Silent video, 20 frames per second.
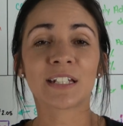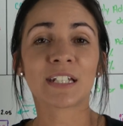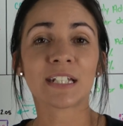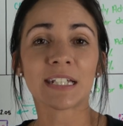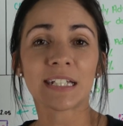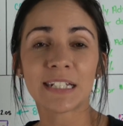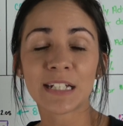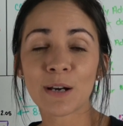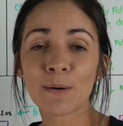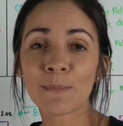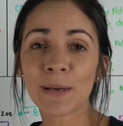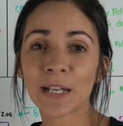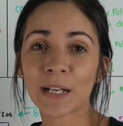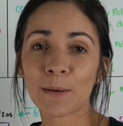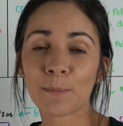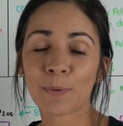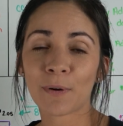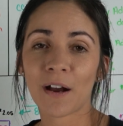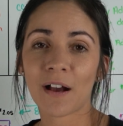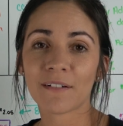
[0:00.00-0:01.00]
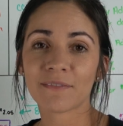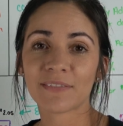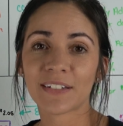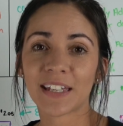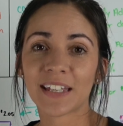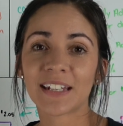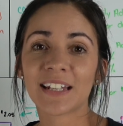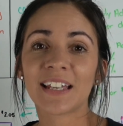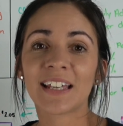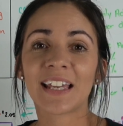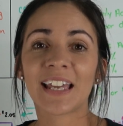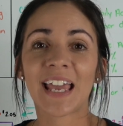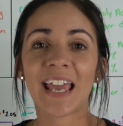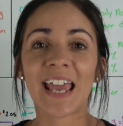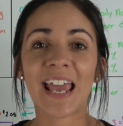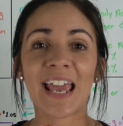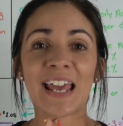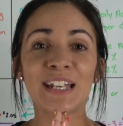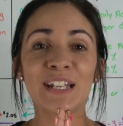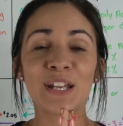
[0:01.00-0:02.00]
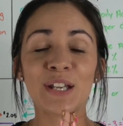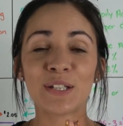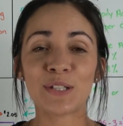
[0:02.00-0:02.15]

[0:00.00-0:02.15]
to still make a profit, and